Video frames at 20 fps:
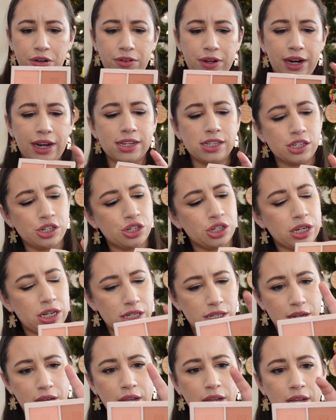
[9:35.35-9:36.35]
It has the
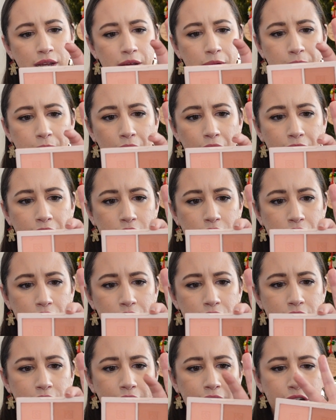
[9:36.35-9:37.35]
shades
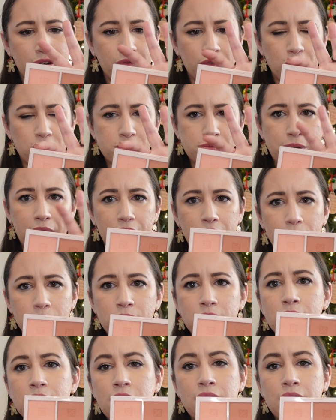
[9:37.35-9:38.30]
Marigold and Rose Petal.